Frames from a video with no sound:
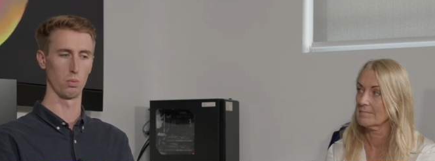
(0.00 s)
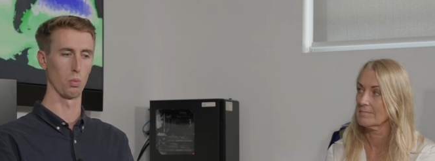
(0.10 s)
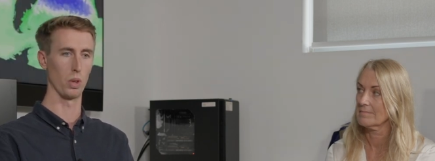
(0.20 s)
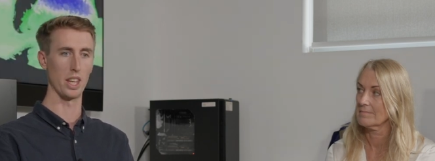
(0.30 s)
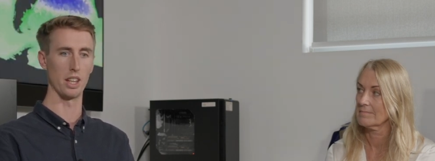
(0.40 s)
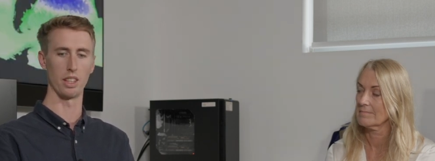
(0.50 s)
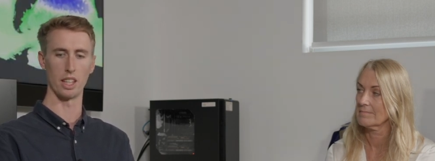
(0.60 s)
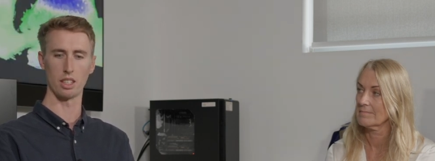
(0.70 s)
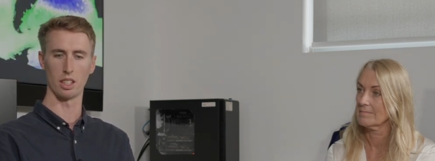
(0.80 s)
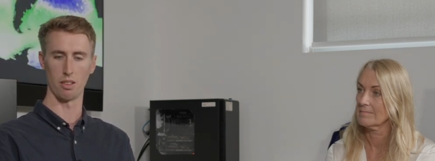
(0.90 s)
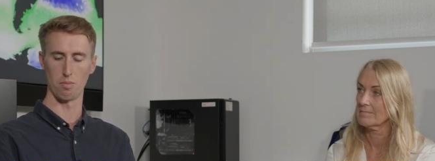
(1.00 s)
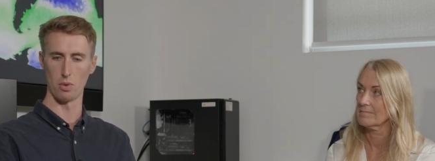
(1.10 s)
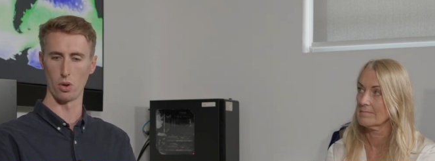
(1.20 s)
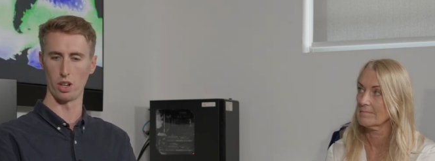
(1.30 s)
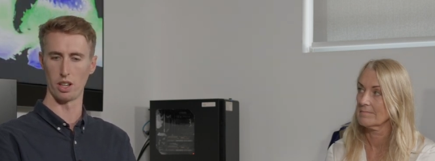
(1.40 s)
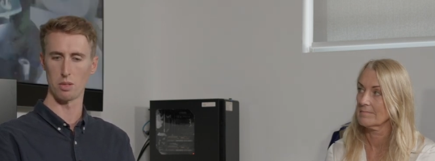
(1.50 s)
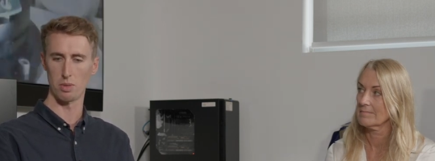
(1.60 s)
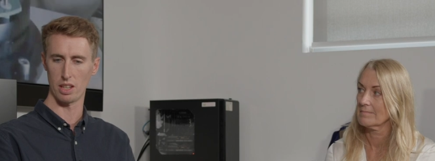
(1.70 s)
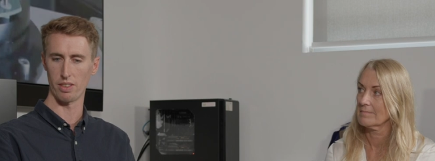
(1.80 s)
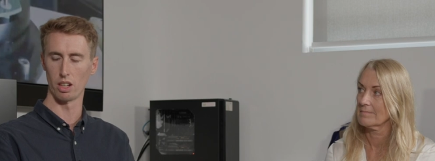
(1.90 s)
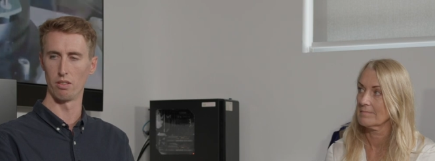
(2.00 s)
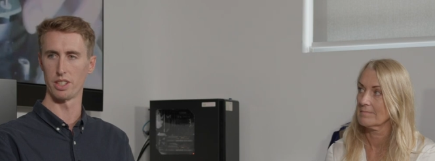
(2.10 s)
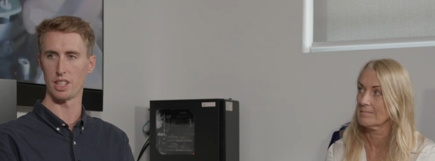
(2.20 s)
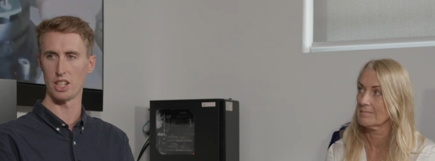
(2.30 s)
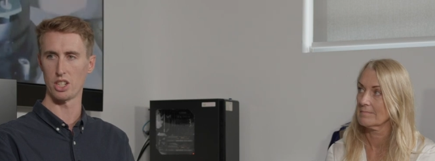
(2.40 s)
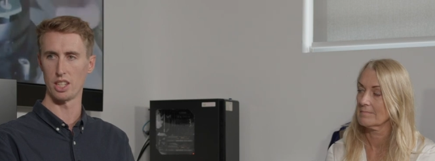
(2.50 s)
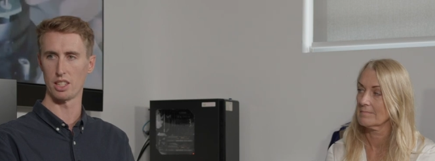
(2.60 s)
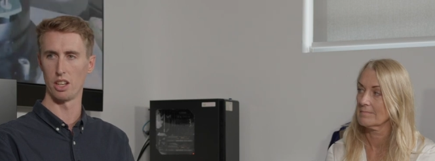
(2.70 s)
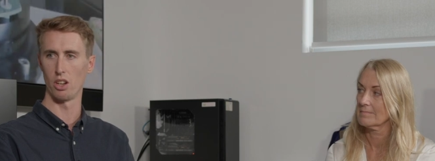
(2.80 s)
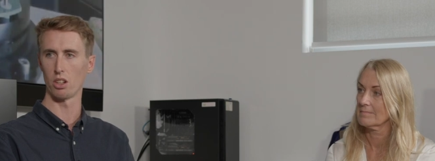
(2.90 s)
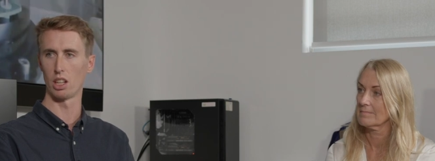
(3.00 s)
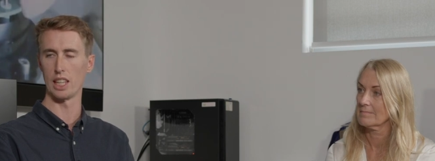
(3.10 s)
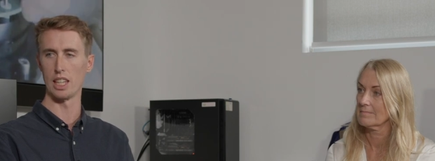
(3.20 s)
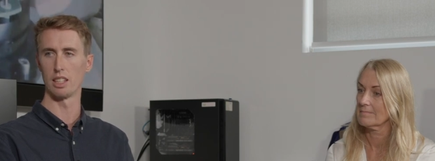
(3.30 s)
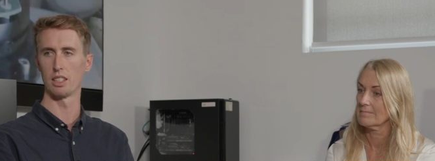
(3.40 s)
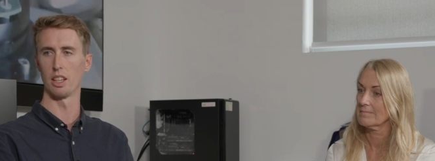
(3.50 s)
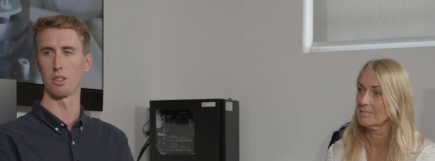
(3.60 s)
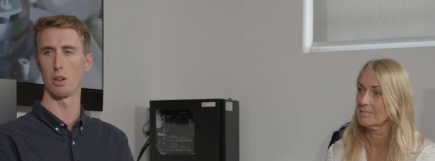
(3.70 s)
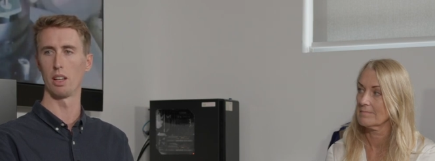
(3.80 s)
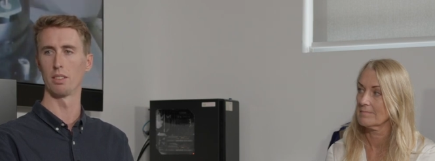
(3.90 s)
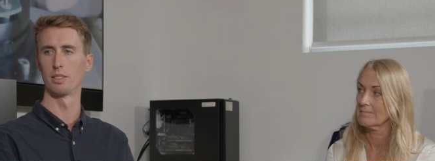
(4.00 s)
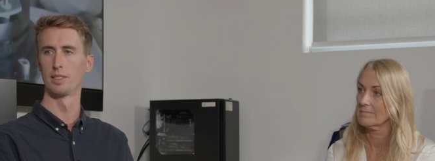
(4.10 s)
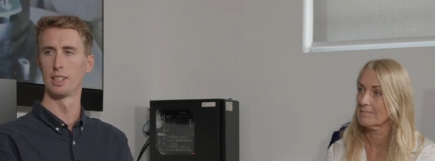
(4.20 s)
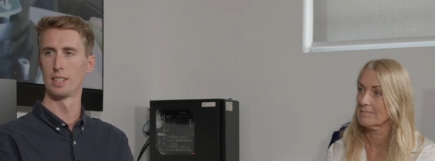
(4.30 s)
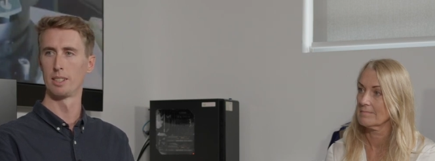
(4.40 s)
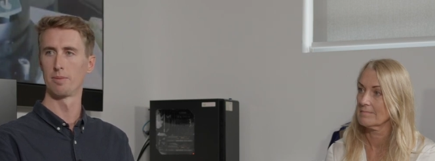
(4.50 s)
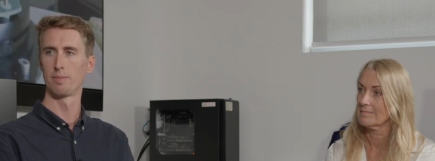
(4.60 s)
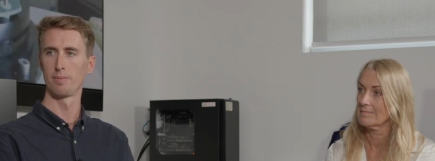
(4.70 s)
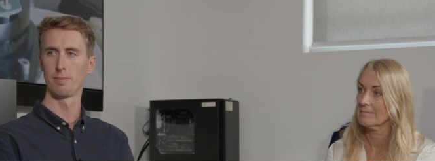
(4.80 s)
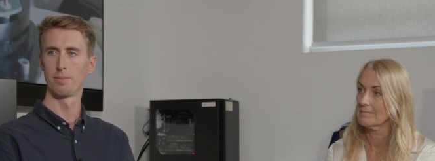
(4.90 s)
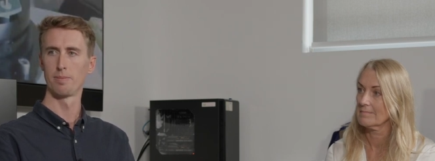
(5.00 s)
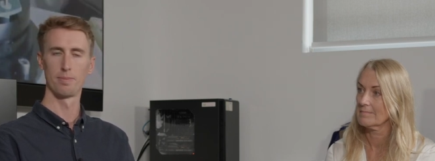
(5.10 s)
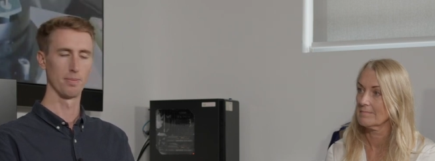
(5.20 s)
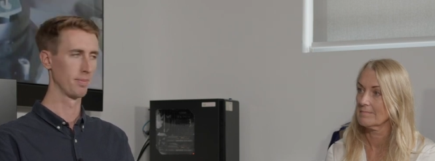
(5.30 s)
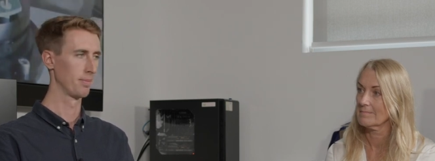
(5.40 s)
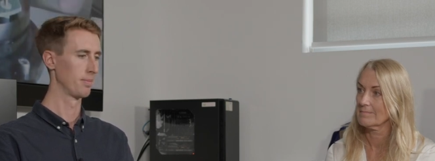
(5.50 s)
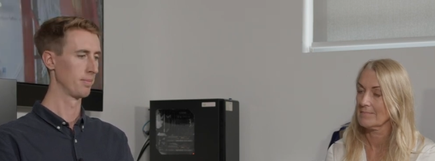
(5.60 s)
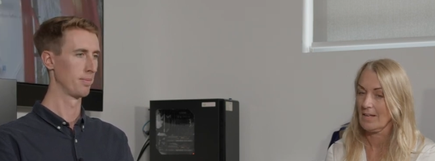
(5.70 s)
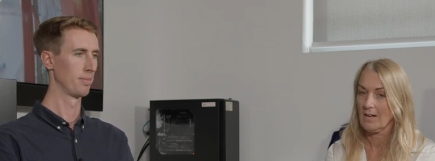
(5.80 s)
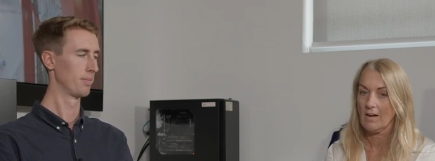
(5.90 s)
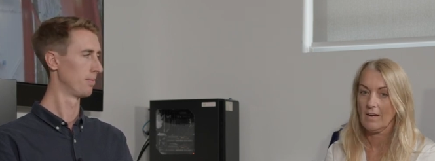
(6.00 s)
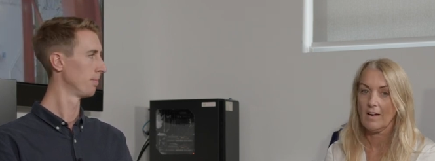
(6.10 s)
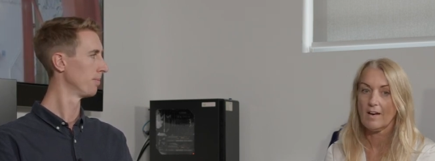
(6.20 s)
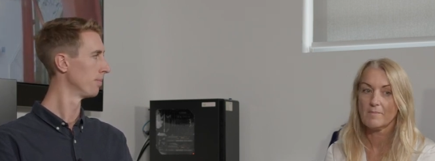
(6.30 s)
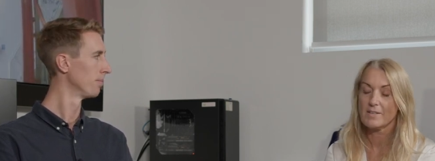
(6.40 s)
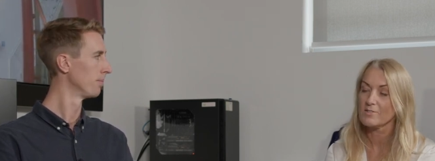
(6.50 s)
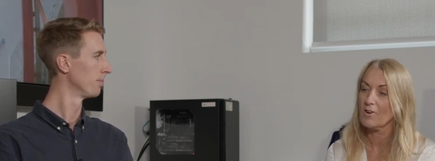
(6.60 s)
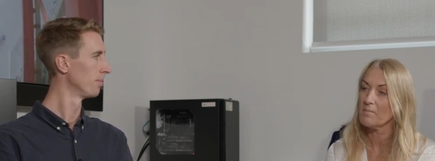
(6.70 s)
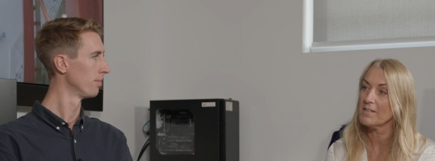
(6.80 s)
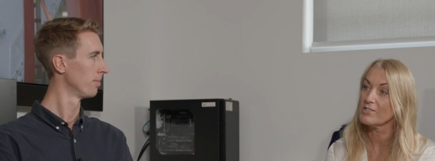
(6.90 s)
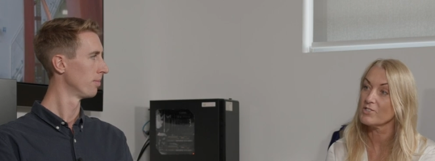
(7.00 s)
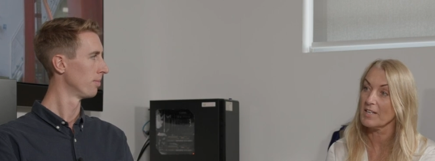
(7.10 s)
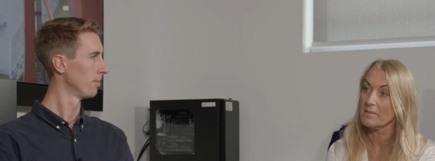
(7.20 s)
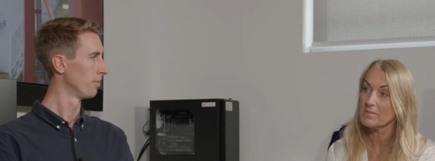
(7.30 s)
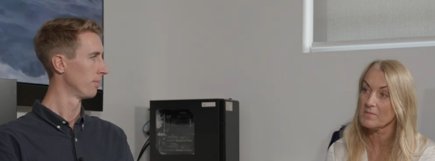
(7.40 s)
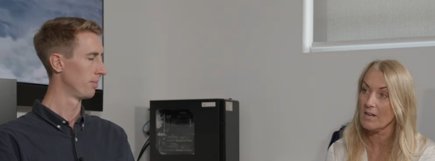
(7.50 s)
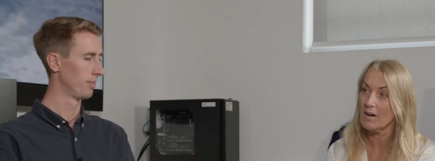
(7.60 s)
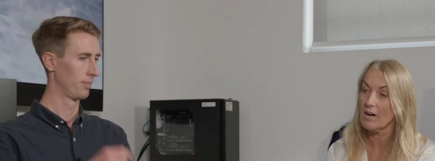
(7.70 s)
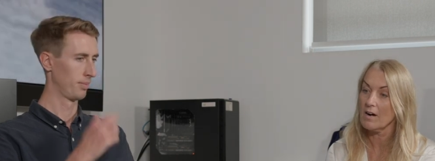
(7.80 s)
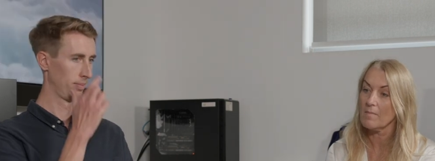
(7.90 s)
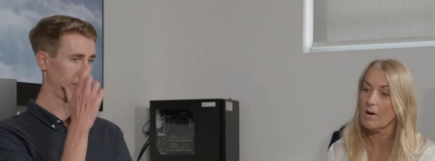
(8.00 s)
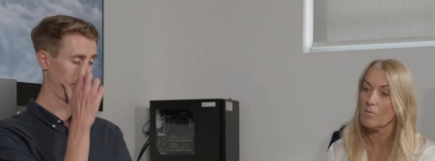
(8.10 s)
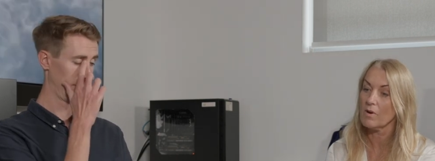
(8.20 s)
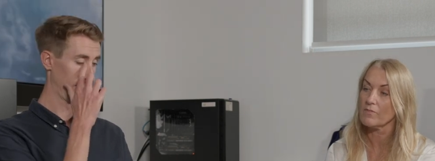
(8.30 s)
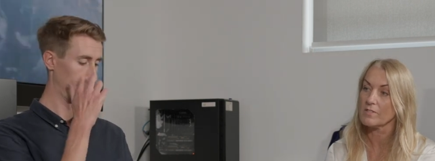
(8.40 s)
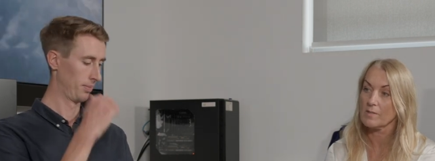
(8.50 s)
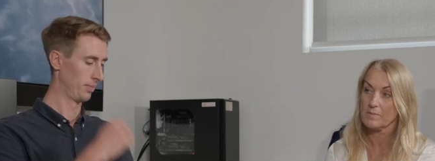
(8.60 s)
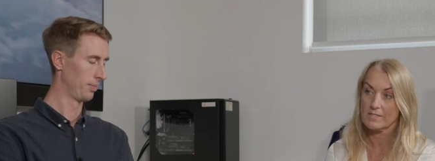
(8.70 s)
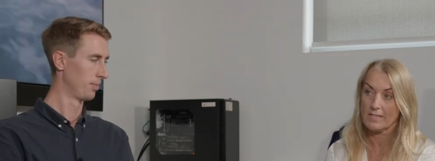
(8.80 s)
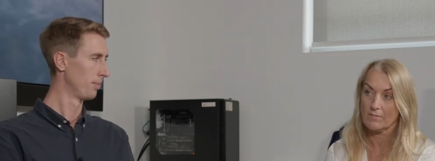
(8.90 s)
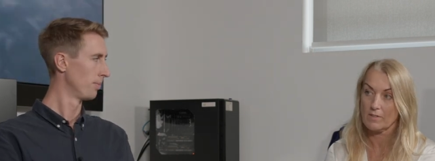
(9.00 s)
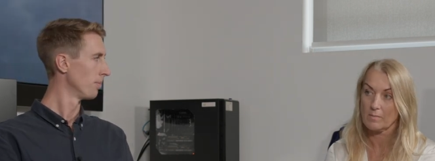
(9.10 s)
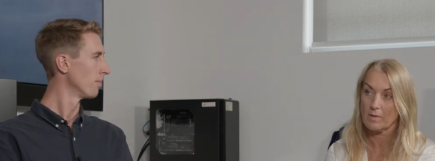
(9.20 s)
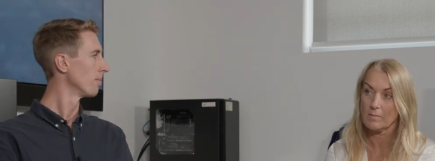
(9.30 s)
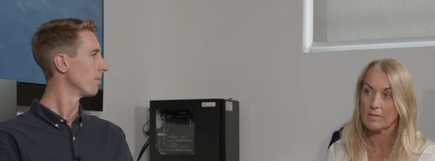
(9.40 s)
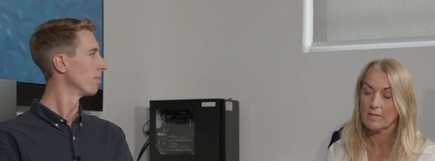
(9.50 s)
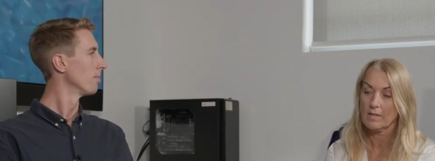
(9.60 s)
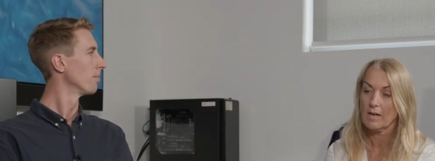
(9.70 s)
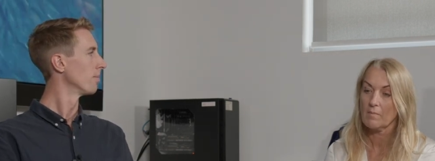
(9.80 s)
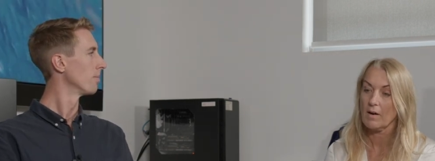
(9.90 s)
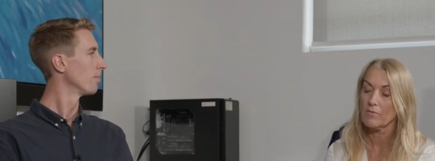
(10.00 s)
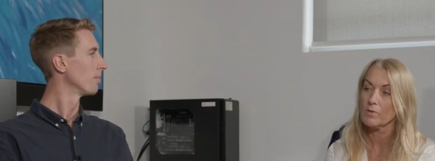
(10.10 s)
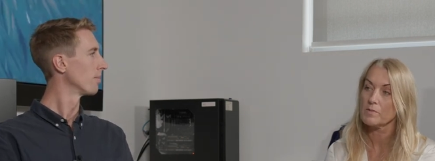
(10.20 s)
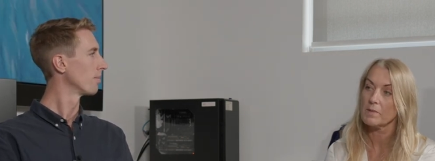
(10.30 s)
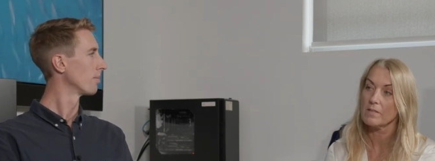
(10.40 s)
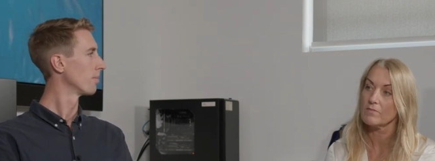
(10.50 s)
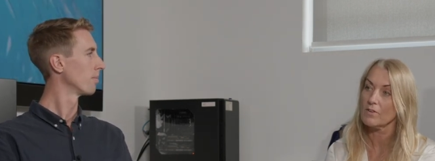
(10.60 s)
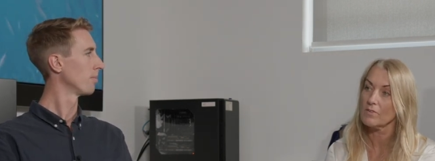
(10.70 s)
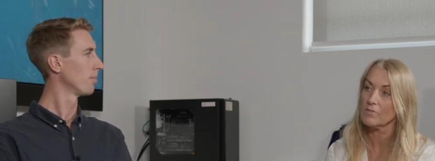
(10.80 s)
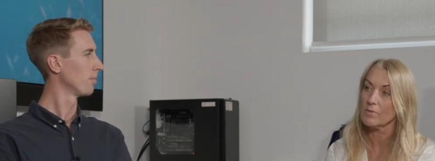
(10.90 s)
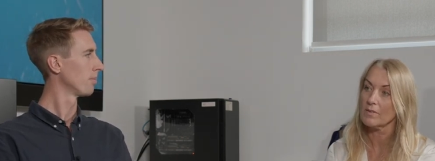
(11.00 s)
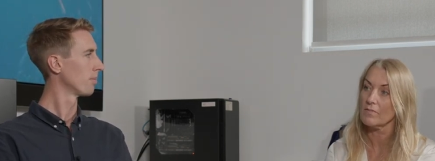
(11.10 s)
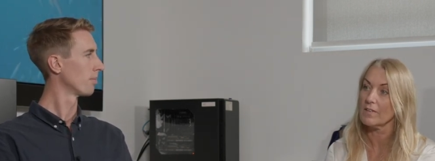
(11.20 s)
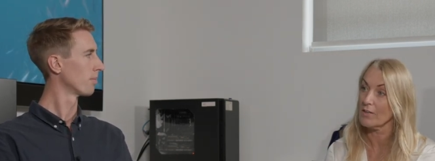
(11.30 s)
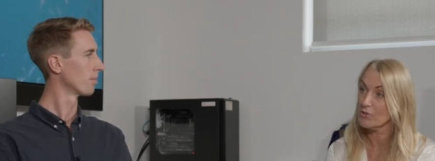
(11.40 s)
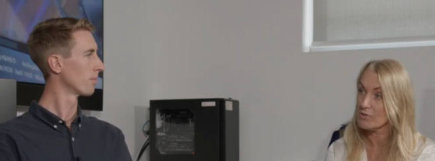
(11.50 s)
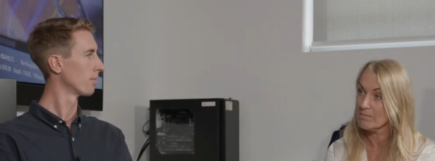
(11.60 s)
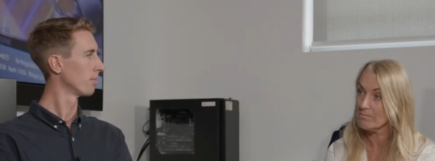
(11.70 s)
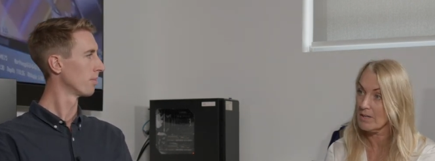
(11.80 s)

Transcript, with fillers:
Speaker 1: within this kind of BORA specific conversation is the N O C lead as well. Great, Liz.
Speaker 2: Hi, um, yes, so I'm Liz James. Um, I work for Subsea seven at the moment, but I've always been involved with the ocean.